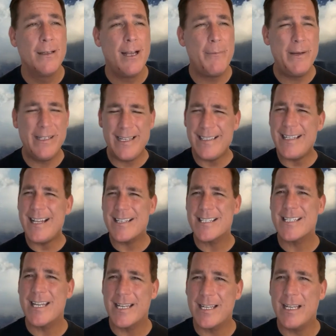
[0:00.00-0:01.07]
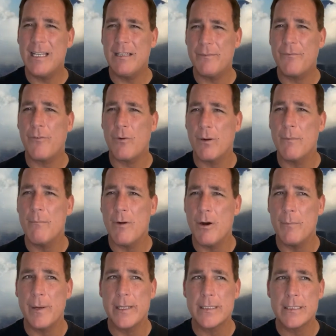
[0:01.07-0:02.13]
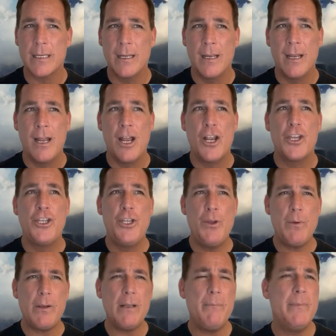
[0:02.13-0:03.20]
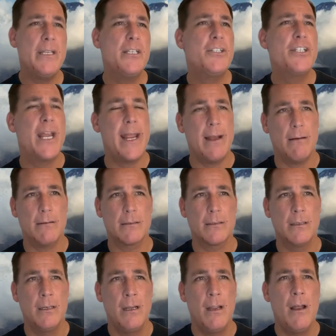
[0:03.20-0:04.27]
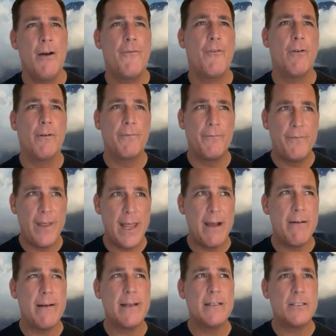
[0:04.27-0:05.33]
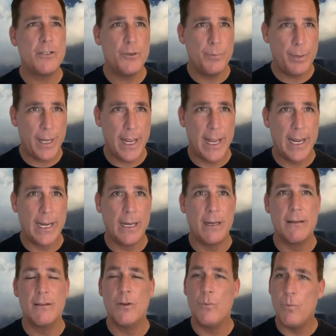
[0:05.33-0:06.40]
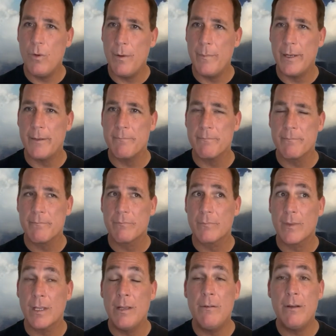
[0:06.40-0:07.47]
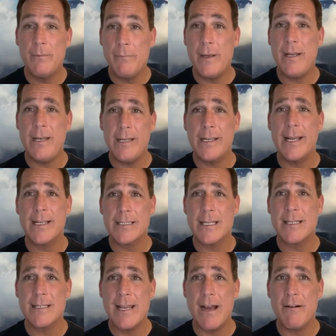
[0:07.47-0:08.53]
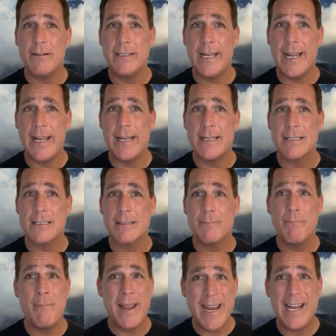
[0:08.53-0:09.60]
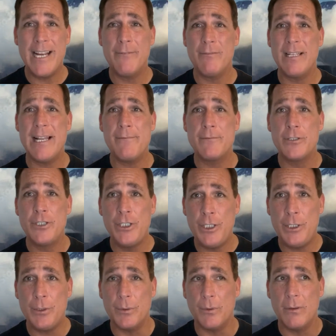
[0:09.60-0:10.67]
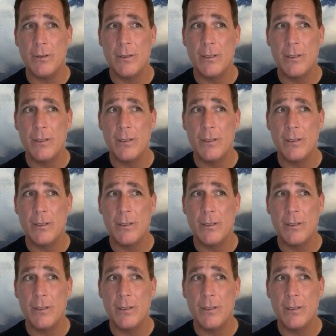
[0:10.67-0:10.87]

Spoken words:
I mean, let that sink in for a moment. You can be jailed for failing to pay the woman who, in many cases nowadays, may have left you.